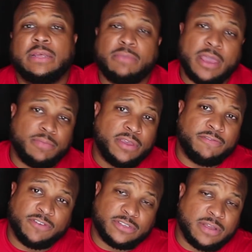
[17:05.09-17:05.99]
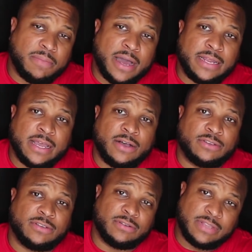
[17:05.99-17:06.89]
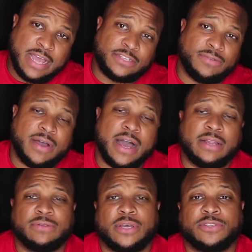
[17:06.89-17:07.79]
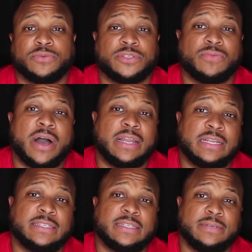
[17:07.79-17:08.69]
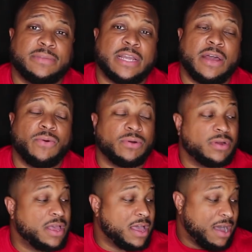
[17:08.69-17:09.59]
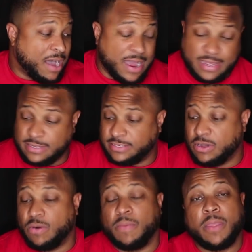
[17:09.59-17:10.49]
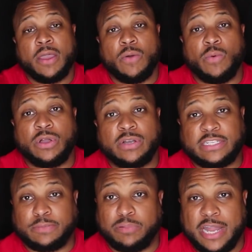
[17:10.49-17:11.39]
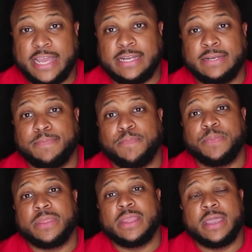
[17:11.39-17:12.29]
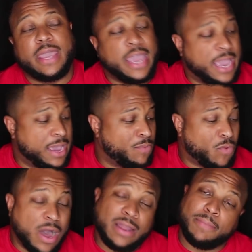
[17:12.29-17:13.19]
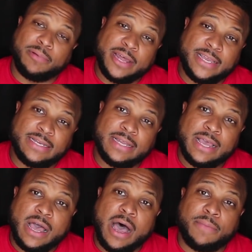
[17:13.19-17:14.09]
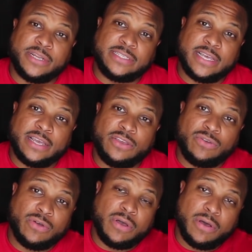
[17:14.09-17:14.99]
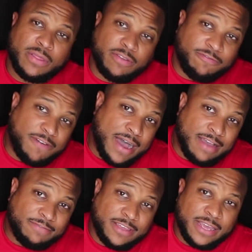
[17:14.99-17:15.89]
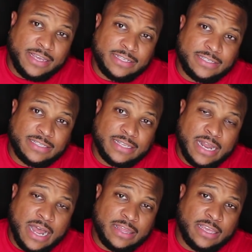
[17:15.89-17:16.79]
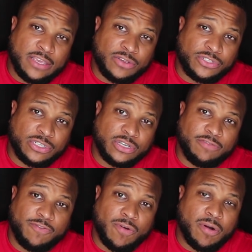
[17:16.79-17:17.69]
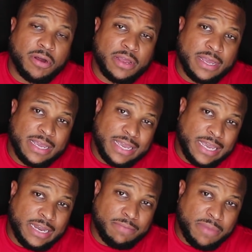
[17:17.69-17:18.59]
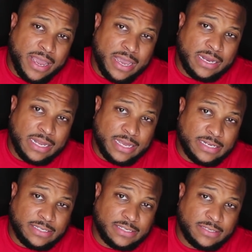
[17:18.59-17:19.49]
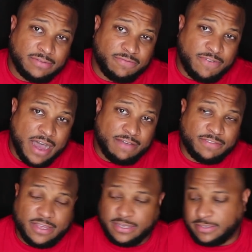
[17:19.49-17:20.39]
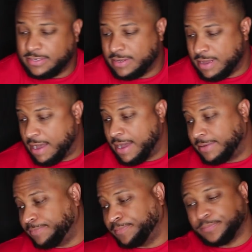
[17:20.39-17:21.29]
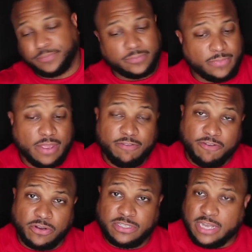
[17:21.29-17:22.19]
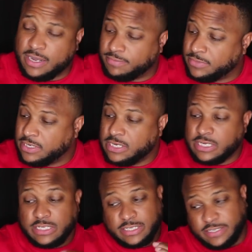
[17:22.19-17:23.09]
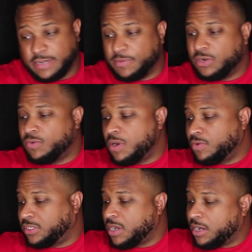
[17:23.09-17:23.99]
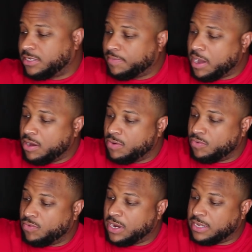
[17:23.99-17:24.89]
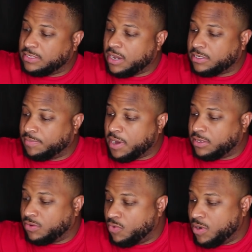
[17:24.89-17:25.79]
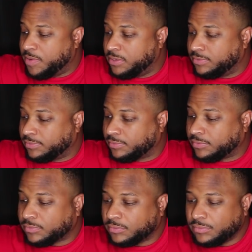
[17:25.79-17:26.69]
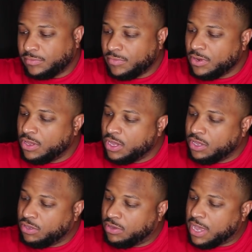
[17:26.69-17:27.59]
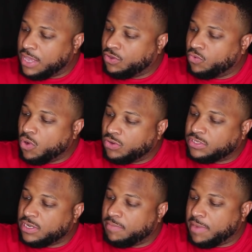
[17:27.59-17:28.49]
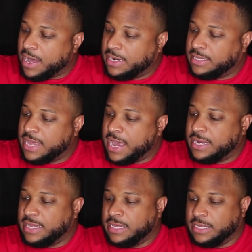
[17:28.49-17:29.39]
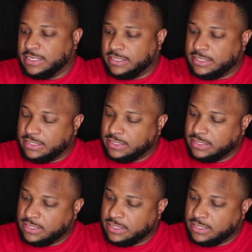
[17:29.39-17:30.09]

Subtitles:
it may be for somebody else. So that's the reason why I listed them in that order. All right, so we're gonna get to plating, and while I'm plating, I'm gonna tell you the 5 things that I think you should look for in a man, ladies. 5 things. All right. First up, similar to what we talked about when I talked about the woman, you want somebody that is